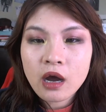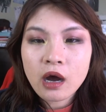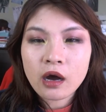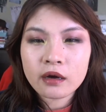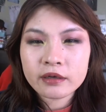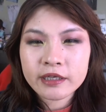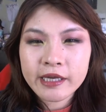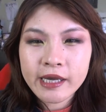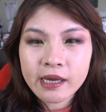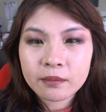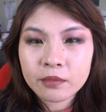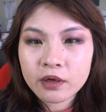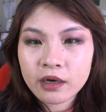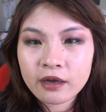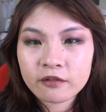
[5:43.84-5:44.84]
on
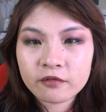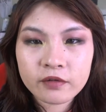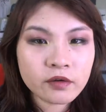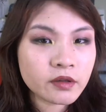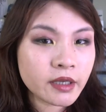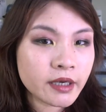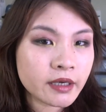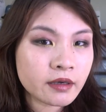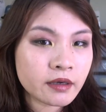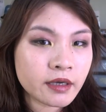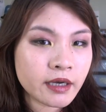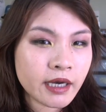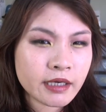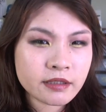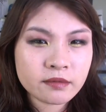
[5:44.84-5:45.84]
camera I feel like
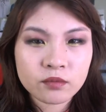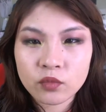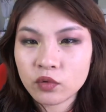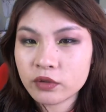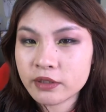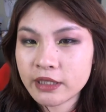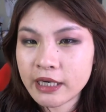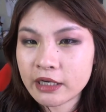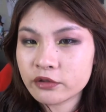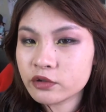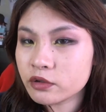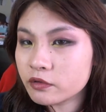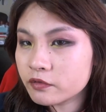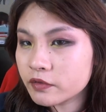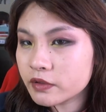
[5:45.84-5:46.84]
it has a more
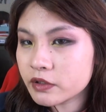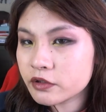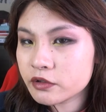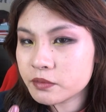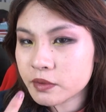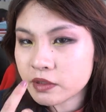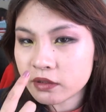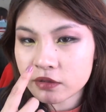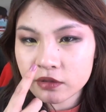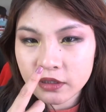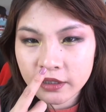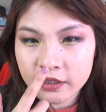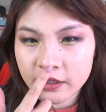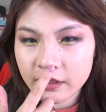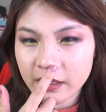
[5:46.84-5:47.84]
natural finish because
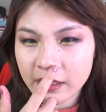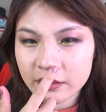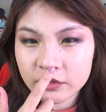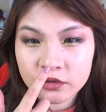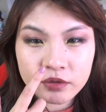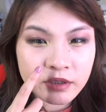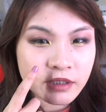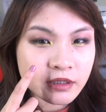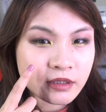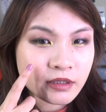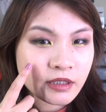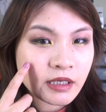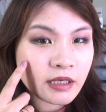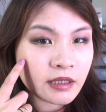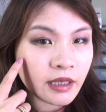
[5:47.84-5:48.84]
I can actually
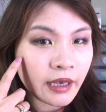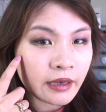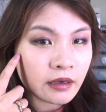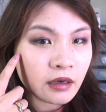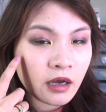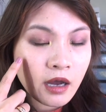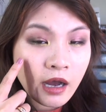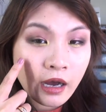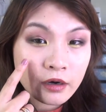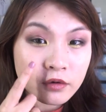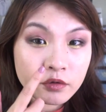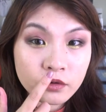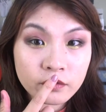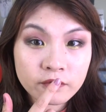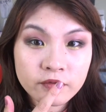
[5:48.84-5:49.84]
see like I
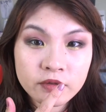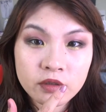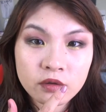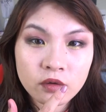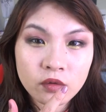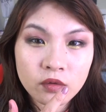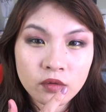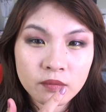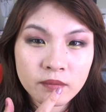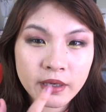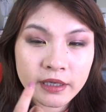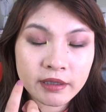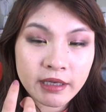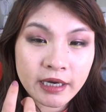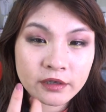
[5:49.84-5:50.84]
don't know if the
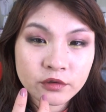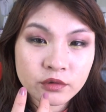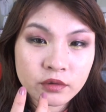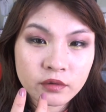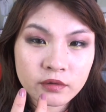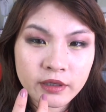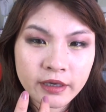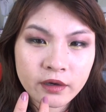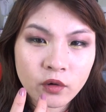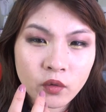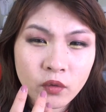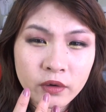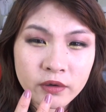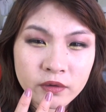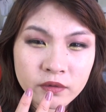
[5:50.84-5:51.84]
my natural like
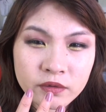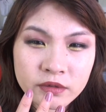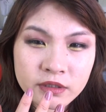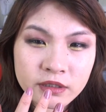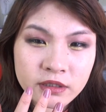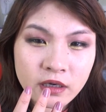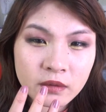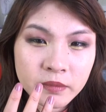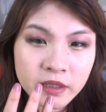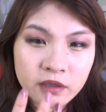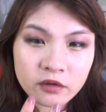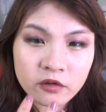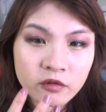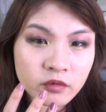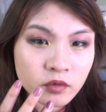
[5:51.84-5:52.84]
oils
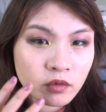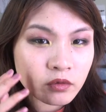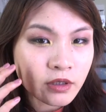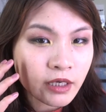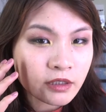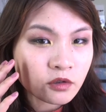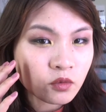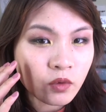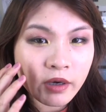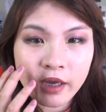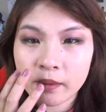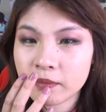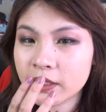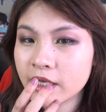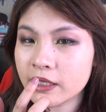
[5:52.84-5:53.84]
coming through that's why
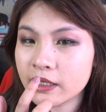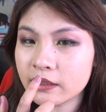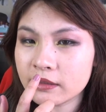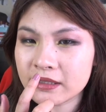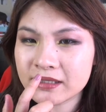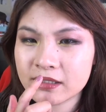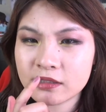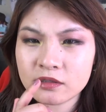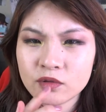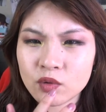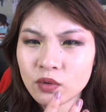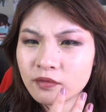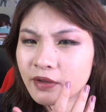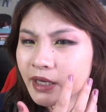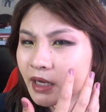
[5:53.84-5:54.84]
I'm getting this
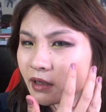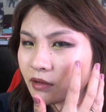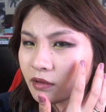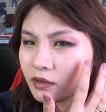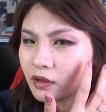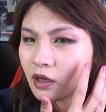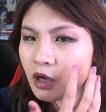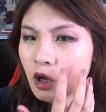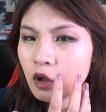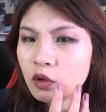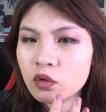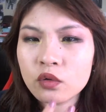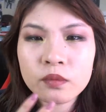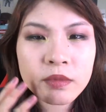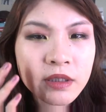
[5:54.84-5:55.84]
sort of like a
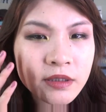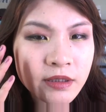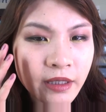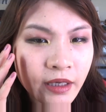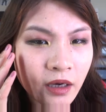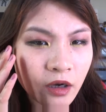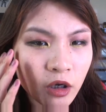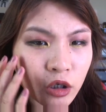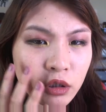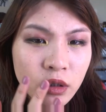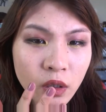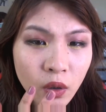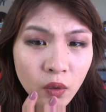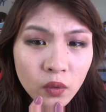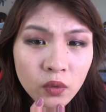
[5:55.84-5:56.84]
luminous like a
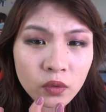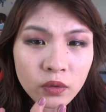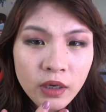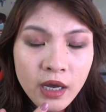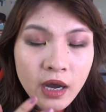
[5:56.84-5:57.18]
glow